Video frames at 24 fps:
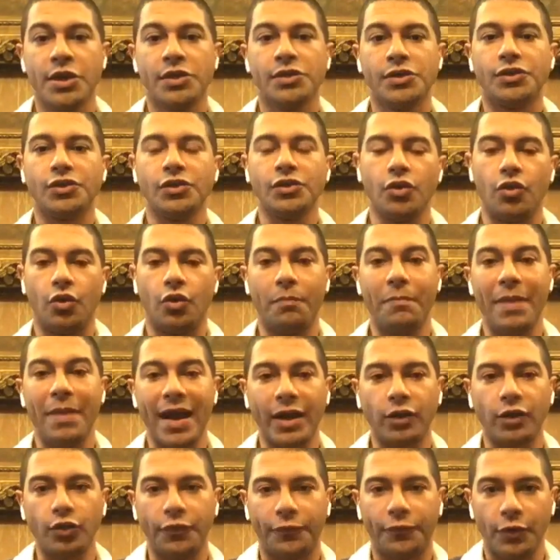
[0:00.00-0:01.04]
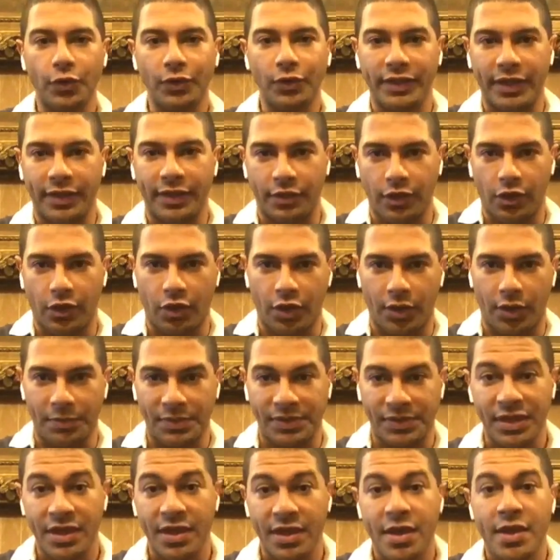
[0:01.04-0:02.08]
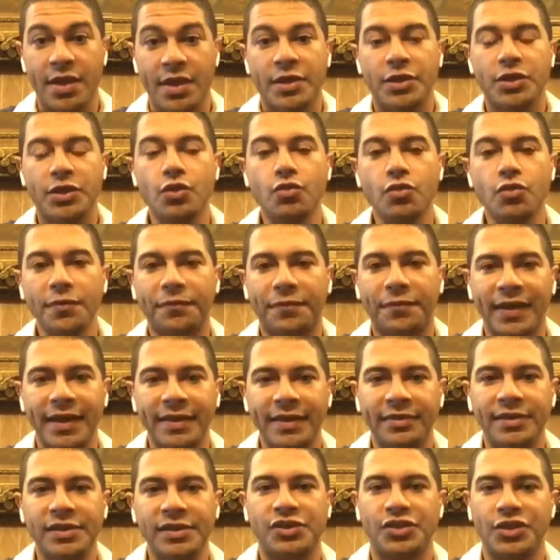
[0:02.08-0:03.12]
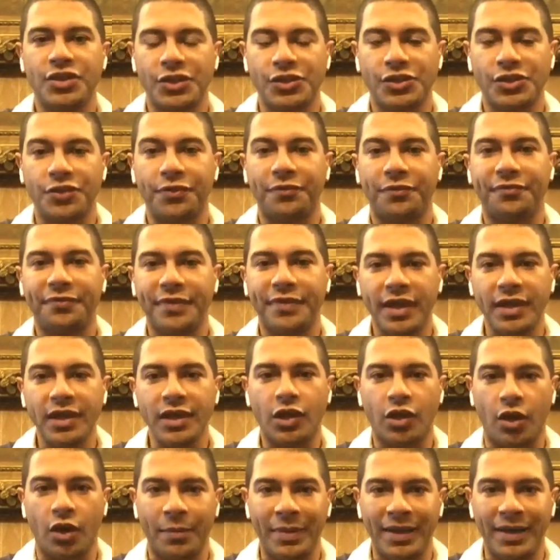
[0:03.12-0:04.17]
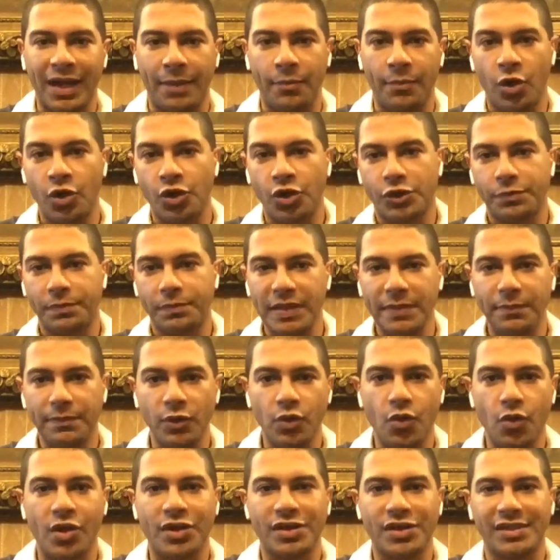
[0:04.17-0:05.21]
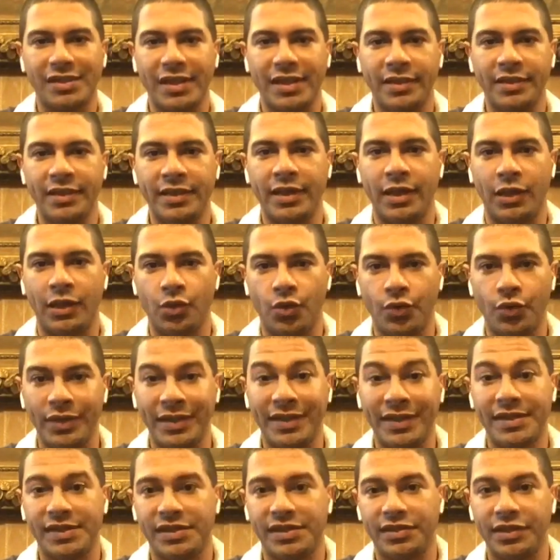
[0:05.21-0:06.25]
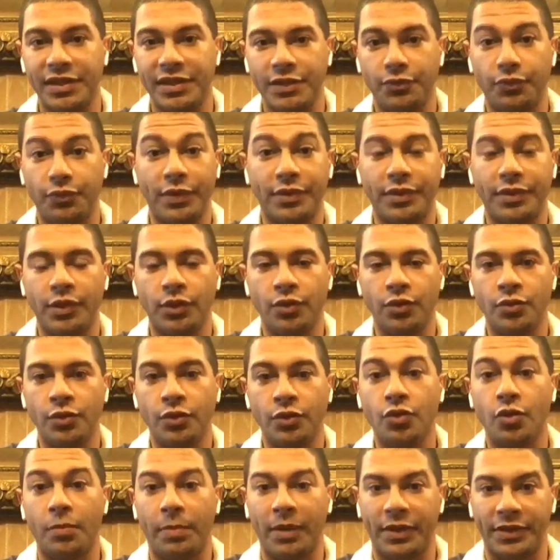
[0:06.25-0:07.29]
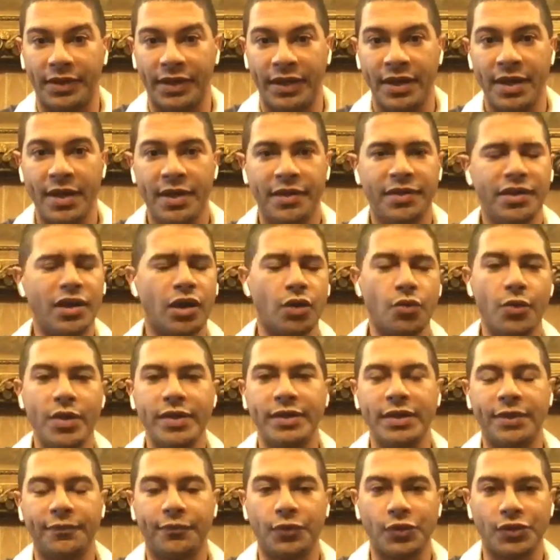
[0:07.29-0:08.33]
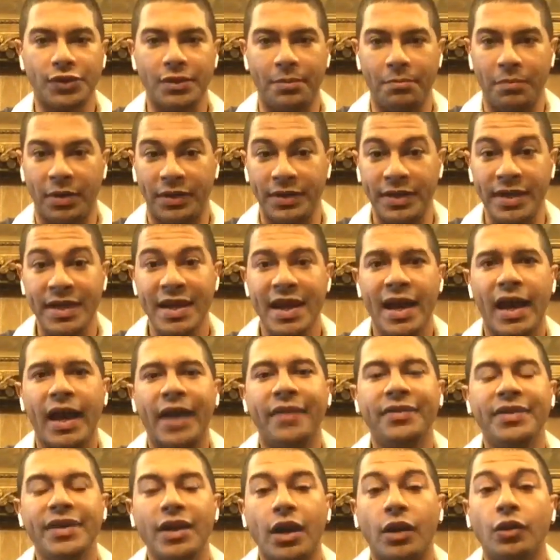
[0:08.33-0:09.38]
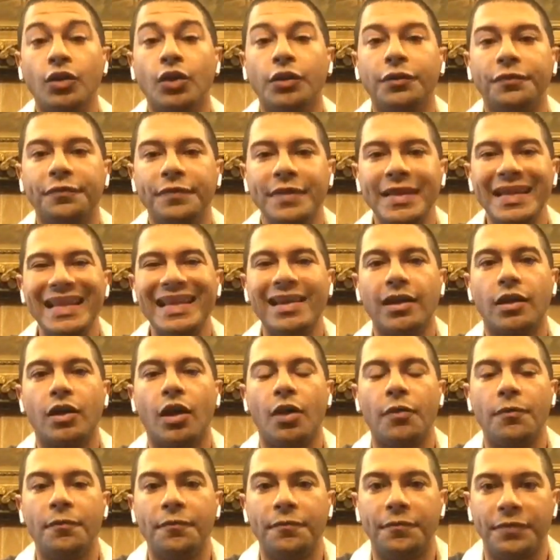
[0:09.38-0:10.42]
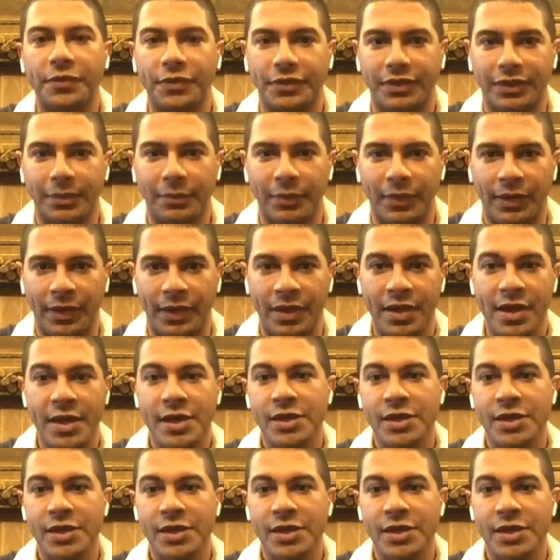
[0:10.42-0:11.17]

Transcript: So, back to folding the arms. You will find this gesture very common amongst people who are standing alone in a street where they know nobody. They are waiting for somebody and they are not feeling comfortable.